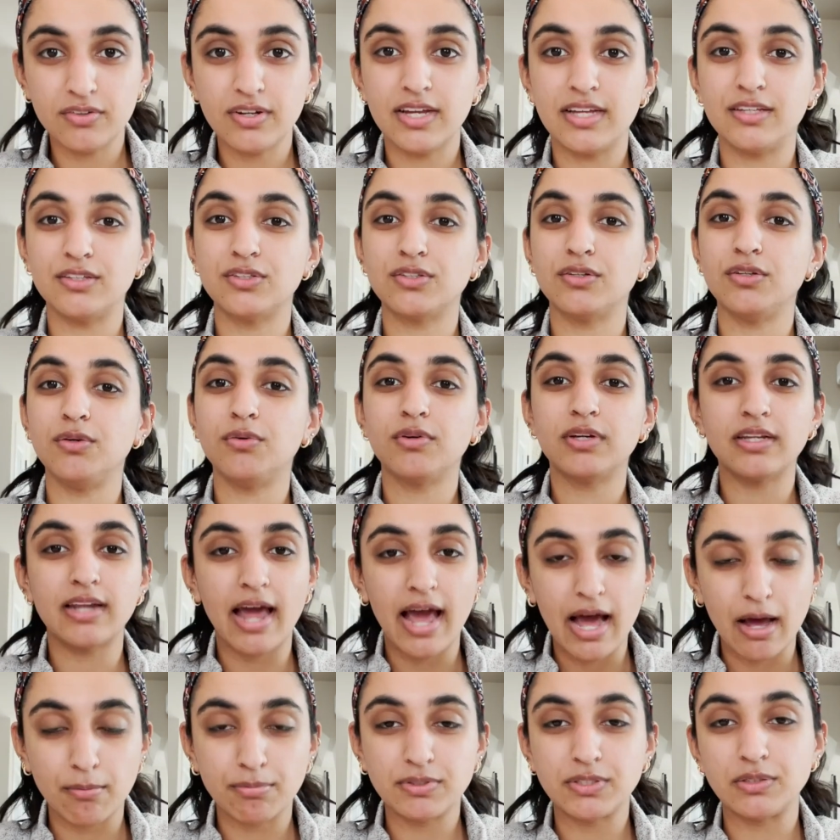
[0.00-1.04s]
And so you can
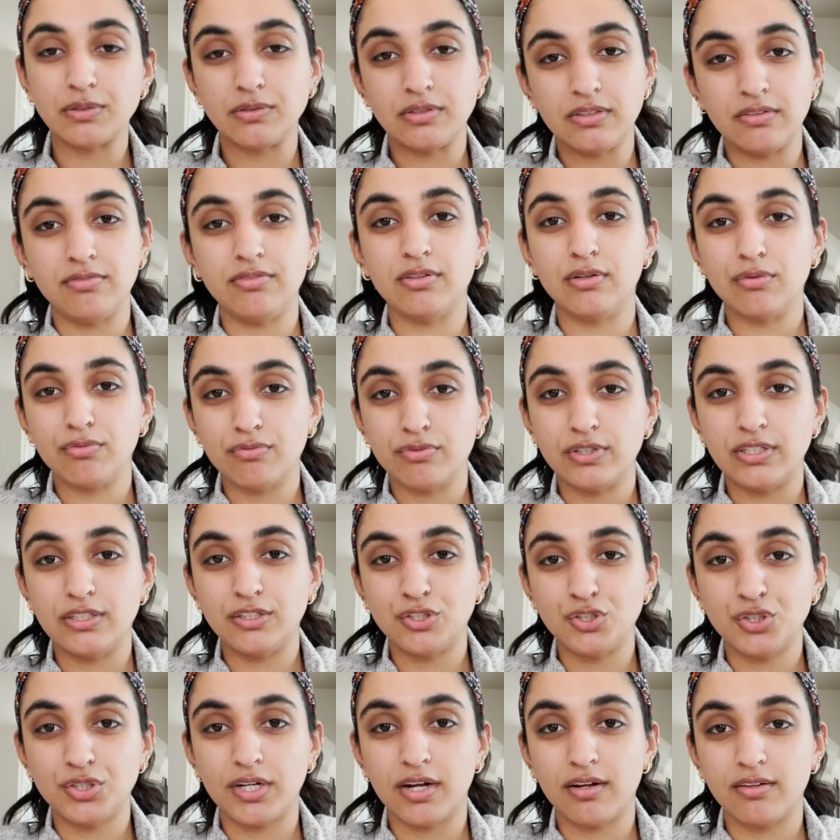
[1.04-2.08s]
absolutely feel free to
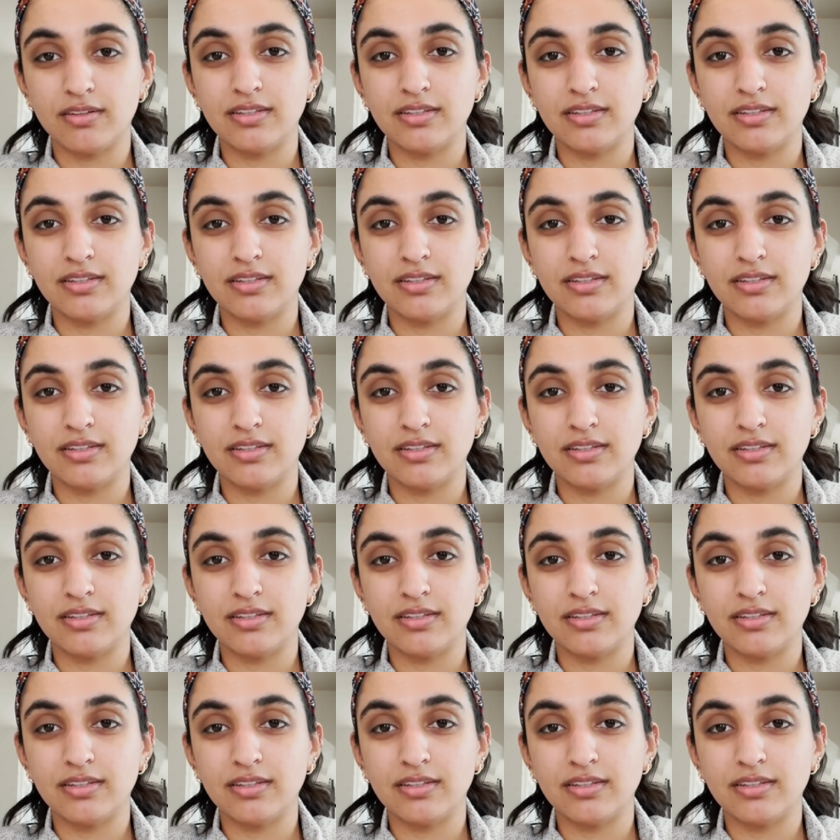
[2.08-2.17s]
share the